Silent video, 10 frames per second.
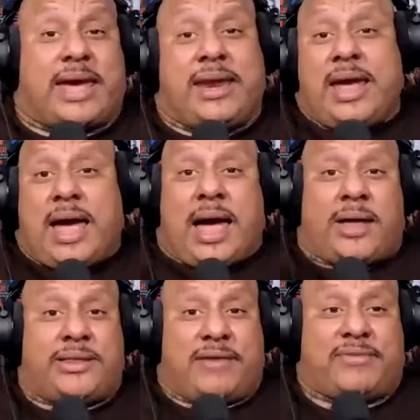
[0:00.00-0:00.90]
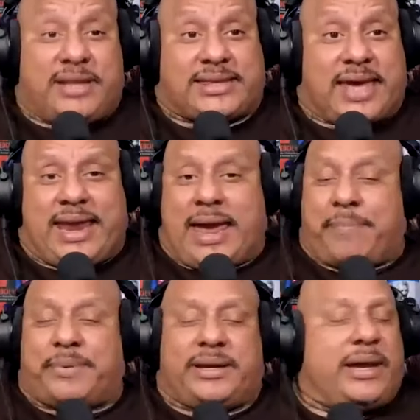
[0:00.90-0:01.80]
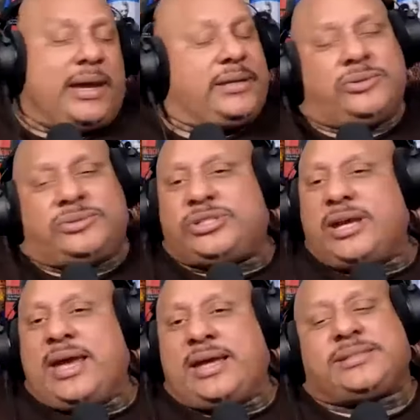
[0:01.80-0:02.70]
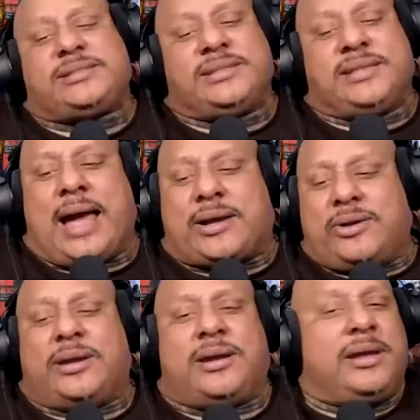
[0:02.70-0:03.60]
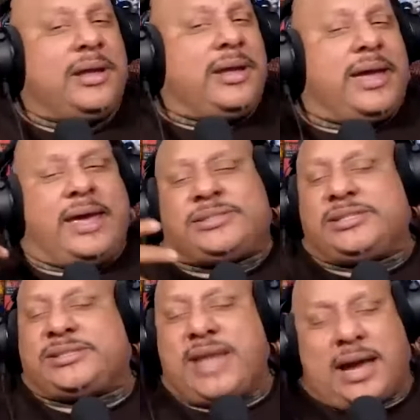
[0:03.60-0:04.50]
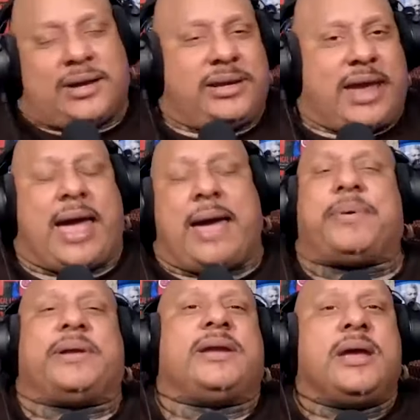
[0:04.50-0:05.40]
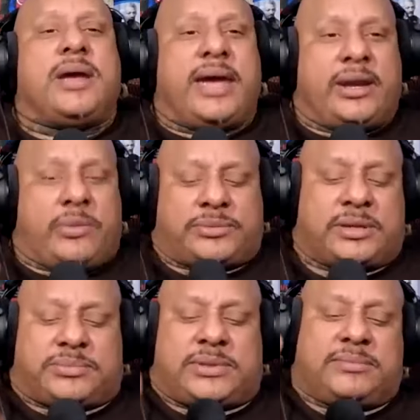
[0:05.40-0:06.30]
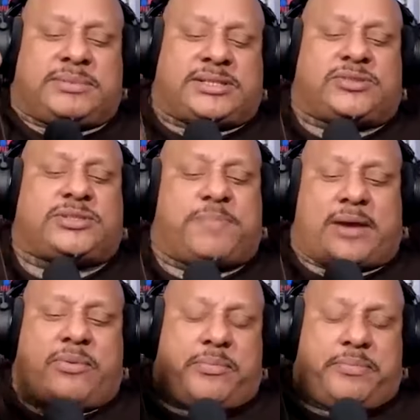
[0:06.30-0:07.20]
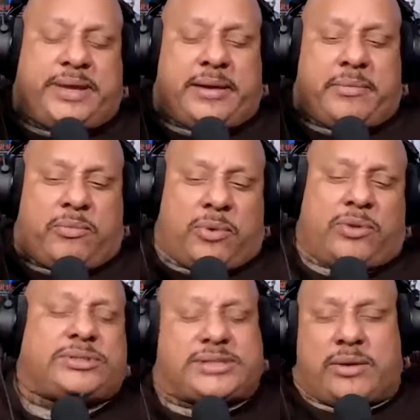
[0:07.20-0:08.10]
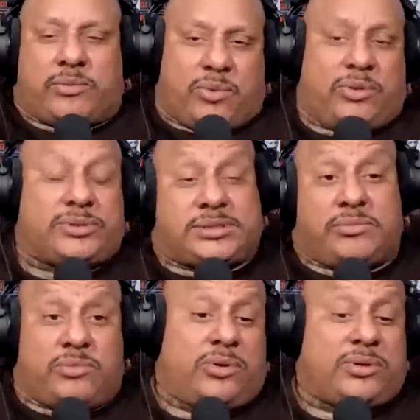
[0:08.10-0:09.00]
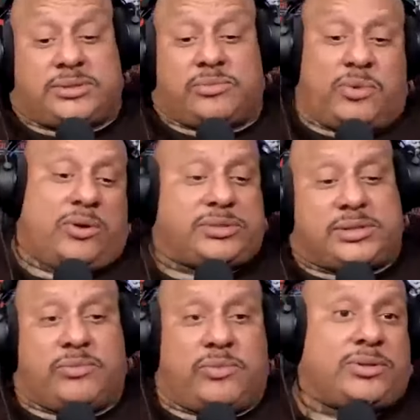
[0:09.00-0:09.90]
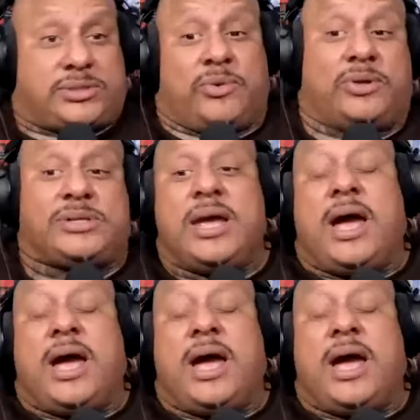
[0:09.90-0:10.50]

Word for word: that. I'll never let that happen again." You're just not gonna it's just not going to happen. It'll the, the disrespect will get worse and worse and worse and worse and worse and worse